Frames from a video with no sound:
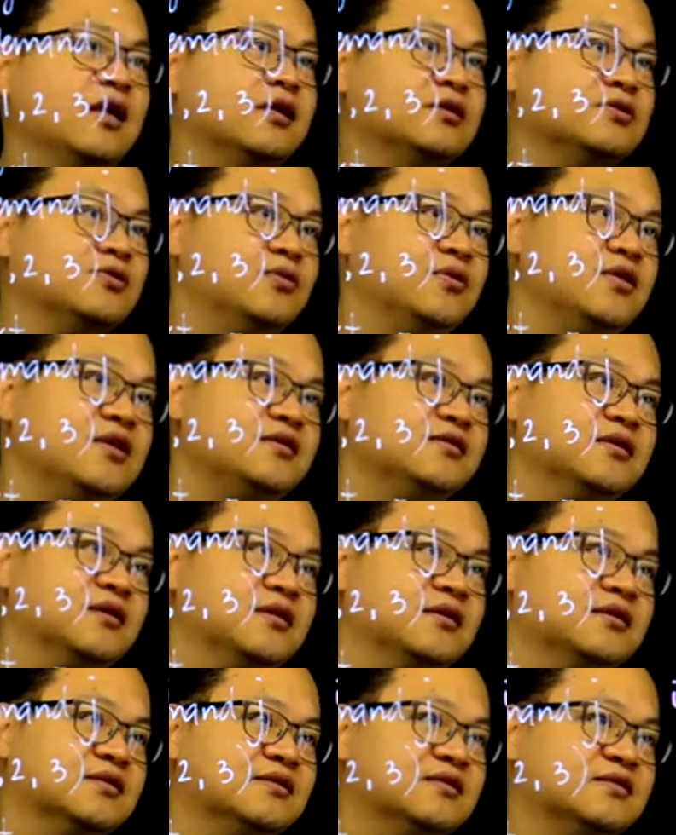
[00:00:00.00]
So these are
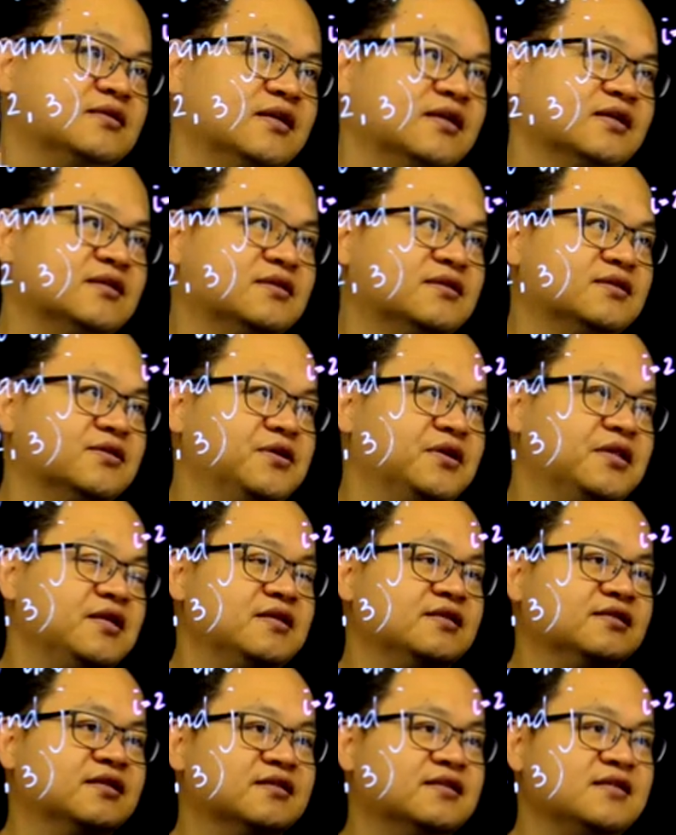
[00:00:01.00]
the 6,
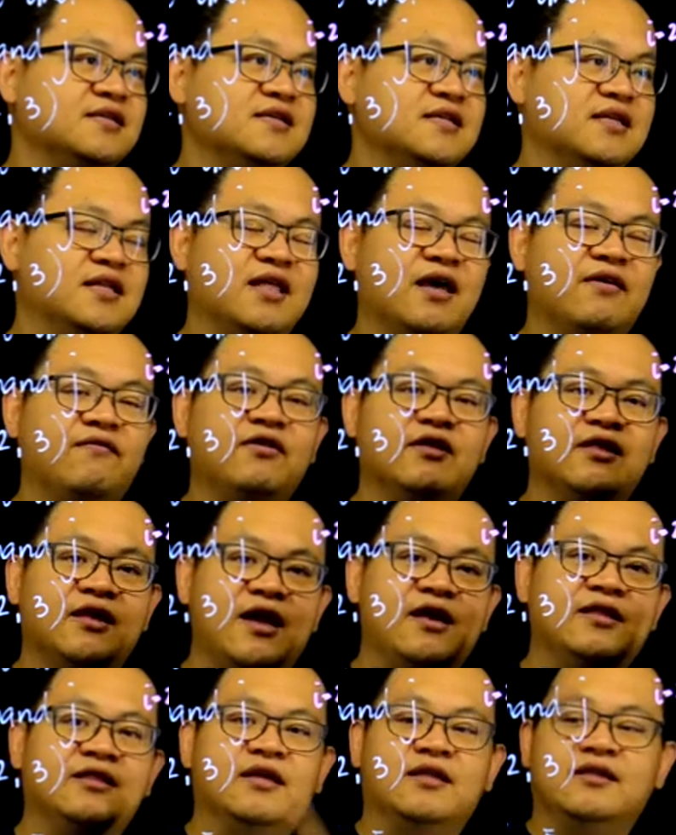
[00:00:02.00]
13, 16, 11,
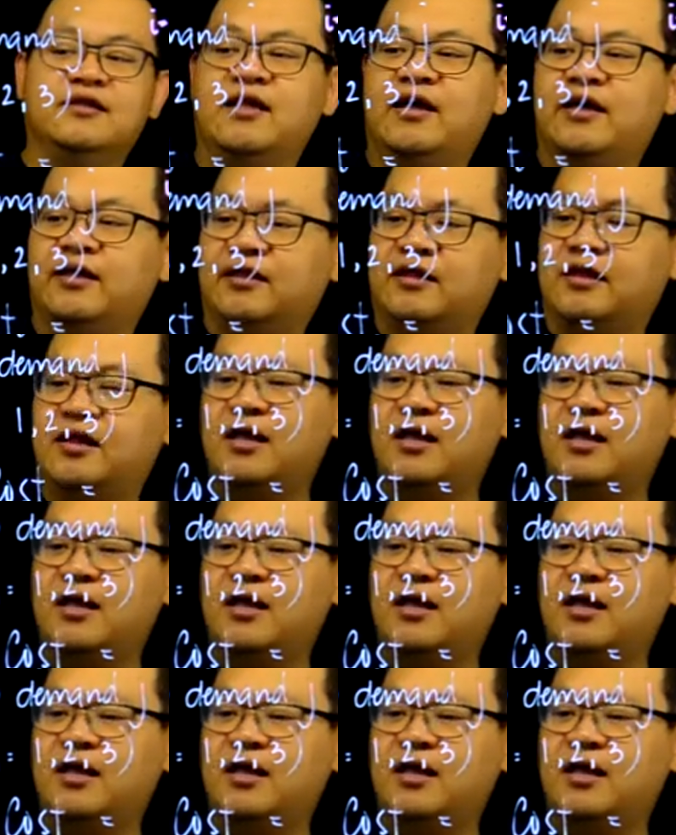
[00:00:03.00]
8, and 10.